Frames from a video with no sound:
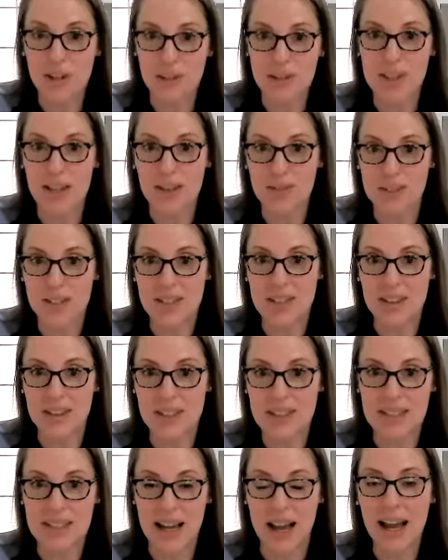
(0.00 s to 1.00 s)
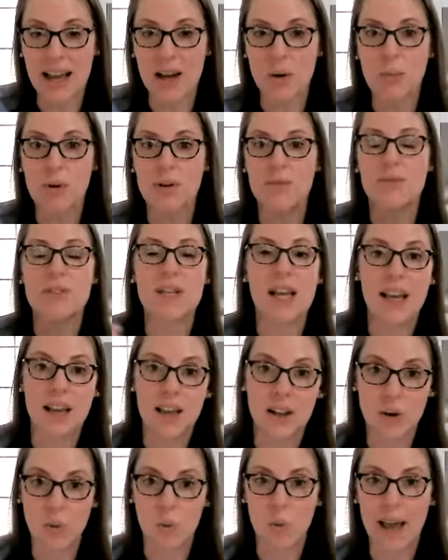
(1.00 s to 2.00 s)
ourselves into this diet, we've
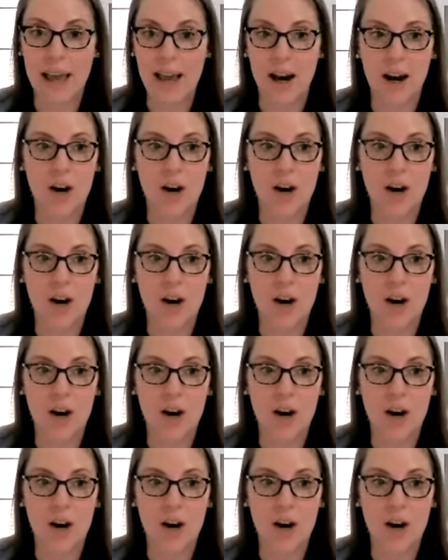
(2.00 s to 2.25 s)
taken away